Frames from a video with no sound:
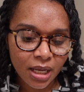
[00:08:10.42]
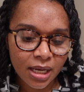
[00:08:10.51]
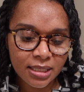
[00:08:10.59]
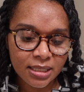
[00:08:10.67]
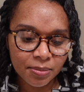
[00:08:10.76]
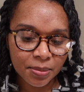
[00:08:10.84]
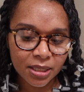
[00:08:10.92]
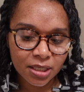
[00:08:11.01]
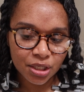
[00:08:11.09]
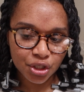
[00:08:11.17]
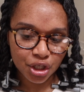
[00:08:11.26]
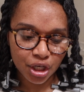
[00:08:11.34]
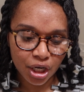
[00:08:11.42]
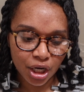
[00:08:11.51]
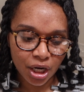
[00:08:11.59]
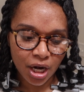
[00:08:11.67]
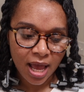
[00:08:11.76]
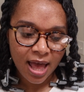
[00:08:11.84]
a deep
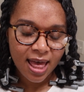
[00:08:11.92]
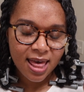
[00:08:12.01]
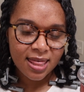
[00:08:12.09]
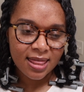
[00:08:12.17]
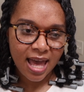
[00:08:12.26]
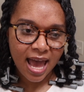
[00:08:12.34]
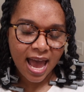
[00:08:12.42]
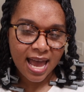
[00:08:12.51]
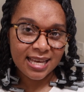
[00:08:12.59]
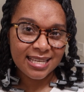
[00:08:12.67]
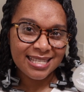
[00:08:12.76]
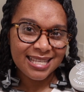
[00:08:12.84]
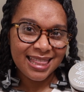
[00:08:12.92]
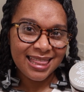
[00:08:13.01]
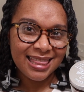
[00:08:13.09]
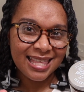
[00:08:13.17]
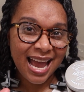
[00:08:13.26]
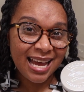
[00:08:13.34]
conditioner that is
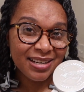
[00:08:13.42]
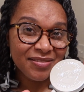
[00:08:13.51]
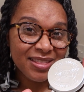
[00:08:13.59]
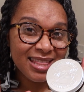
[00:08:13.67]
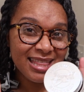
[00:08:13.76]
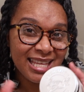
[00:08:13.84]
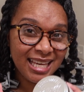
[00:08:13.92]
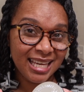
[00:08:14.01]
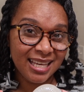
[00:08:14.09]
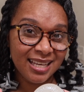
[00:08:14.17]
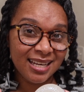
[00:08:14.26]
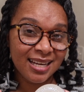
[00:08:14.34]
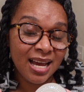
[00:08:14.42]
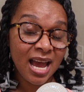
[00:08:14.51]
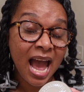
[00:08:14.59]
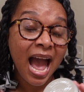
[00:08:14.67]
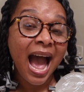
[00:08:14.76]
kind of thin.